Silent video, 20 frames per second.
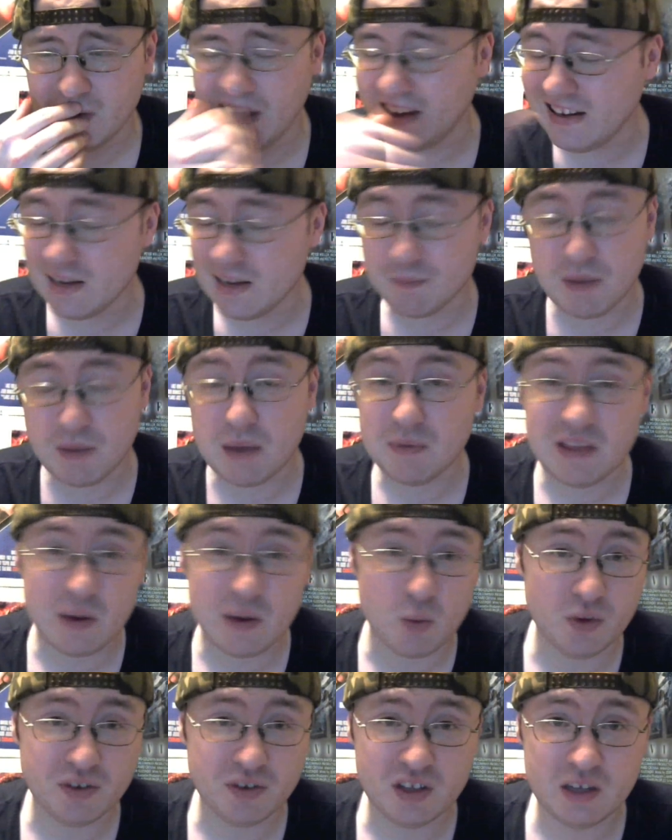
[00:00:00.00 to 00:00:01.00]
idea. Maybe
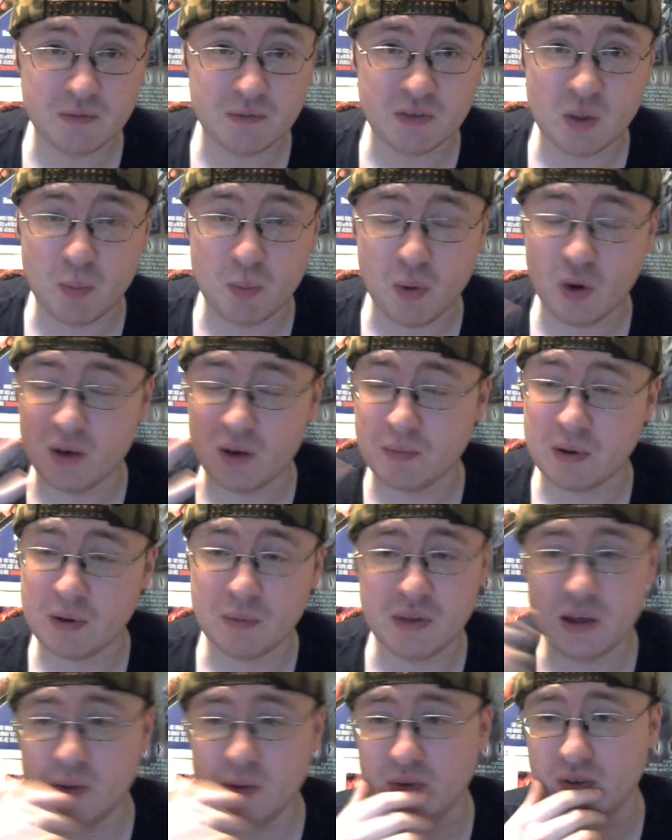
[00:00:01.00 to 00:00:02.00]
that wasn't even the point.
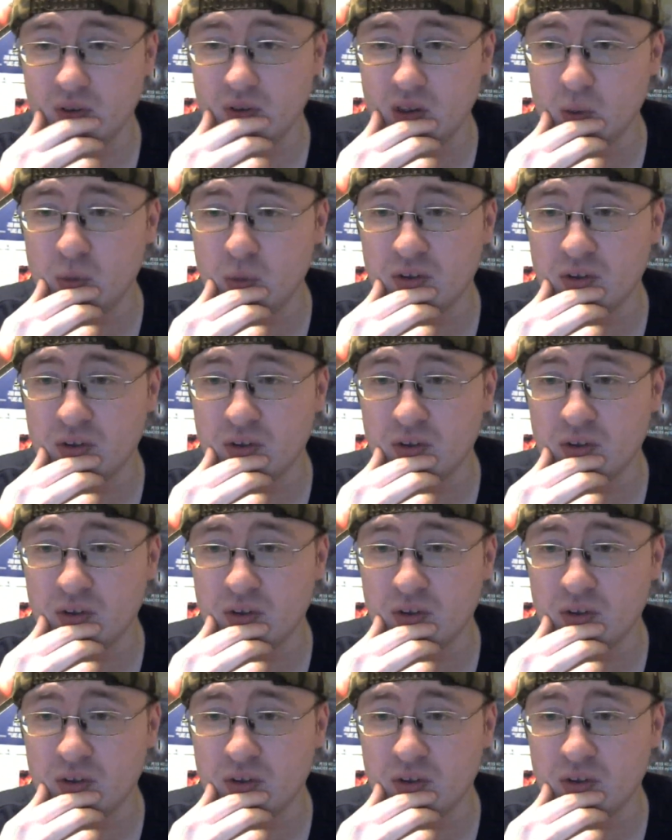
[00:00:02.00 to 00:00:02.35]
Maybe that was that